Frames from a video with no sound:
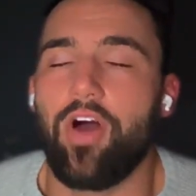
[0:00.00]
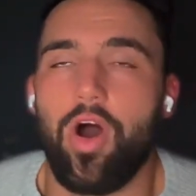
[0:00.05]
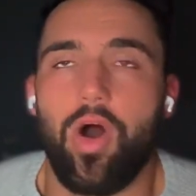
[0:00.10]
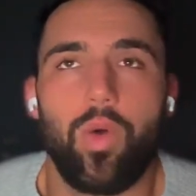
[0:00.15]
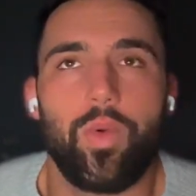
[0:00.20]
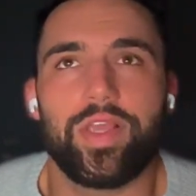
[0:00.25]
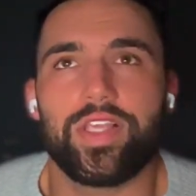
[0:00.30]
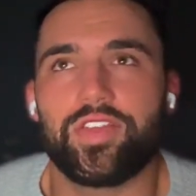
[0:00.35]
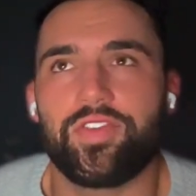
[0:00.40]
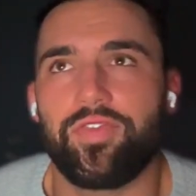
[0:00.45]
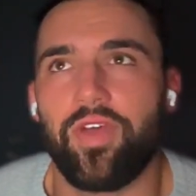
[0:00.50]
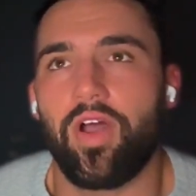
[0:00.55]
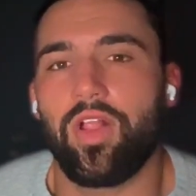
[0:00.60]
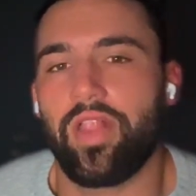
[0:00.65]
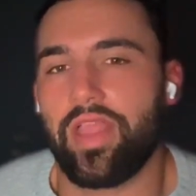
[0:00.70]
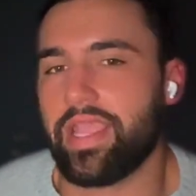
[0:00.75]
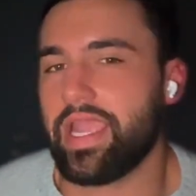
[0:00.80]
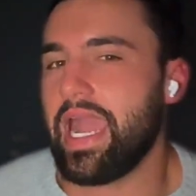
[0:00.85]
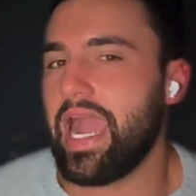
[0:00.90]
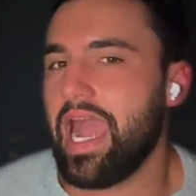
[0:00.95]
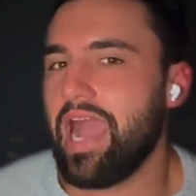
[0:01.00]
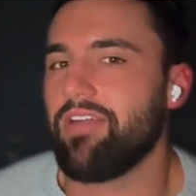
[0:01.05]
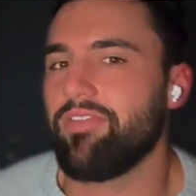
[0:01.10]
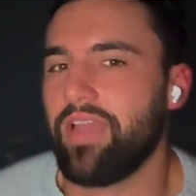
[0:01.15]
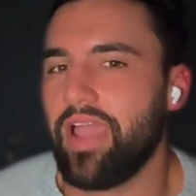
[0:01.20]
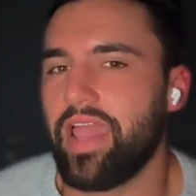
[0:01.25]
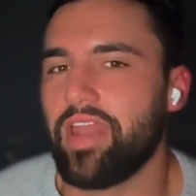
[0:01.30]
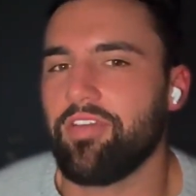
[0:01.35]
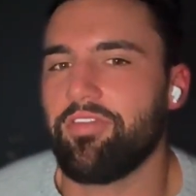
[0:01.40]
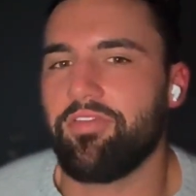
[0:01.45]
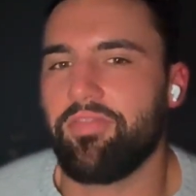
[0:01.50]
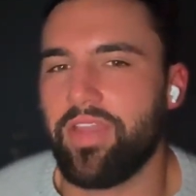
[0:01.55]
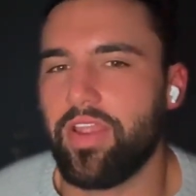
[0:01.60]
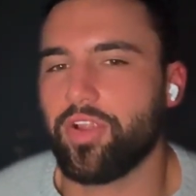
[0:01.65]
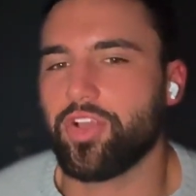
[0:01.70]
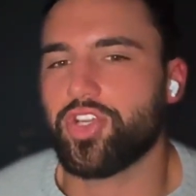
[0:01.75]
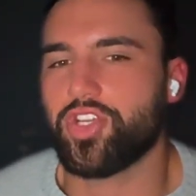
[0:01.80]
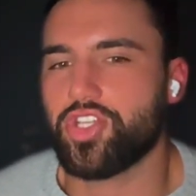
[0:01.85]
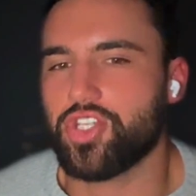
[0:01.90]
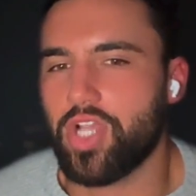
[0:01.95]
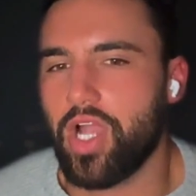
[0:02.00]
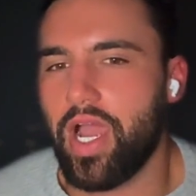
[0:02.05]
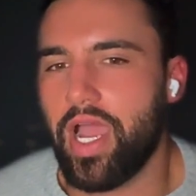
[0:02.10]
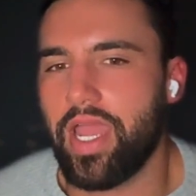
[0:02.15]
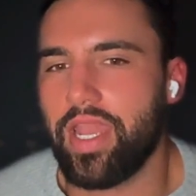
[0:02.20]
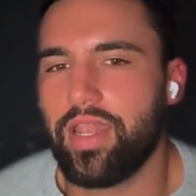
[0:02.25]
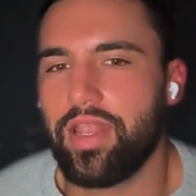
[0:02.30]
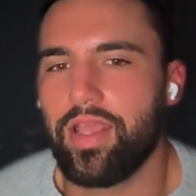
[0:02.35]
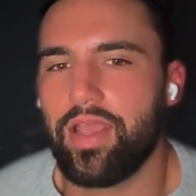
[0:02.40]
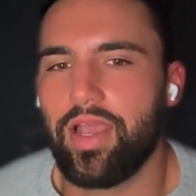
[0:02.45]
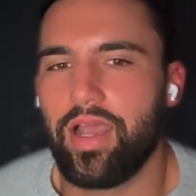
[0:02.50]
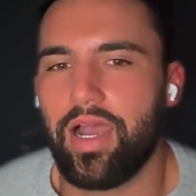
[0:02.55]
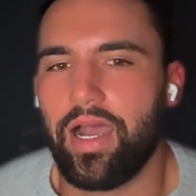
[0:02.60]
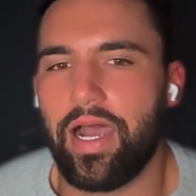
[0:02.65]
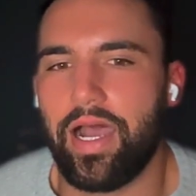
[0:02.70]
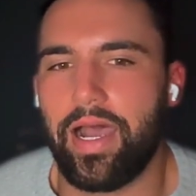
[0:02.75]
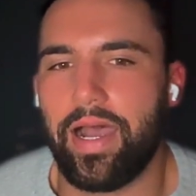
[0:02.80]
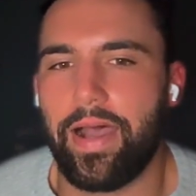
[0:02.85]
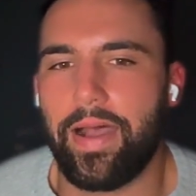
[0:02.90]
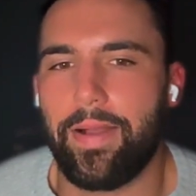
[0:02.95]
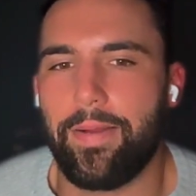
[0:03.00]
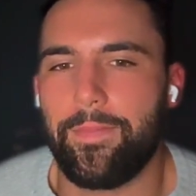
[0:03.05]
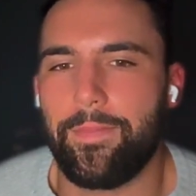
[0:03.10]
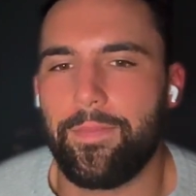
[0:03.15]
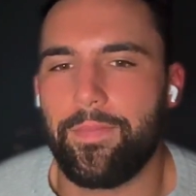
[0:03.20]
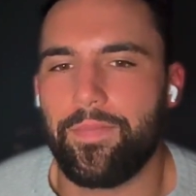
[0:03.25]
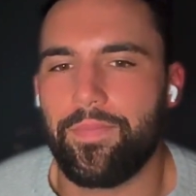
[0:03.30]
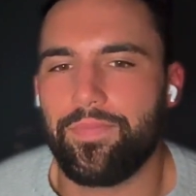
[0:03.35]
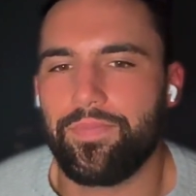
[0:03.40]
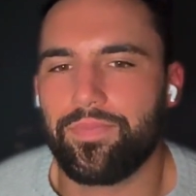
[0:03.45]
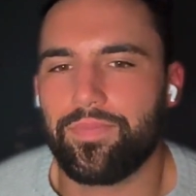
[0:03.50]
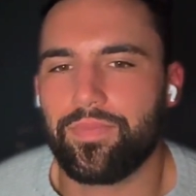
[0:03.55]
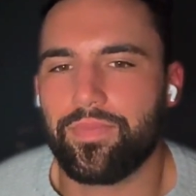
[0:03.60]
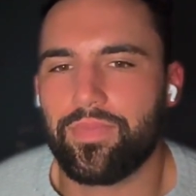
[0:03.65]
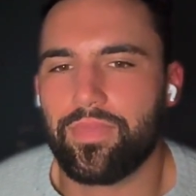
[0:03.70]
I have always felt like I've had a fair shot um,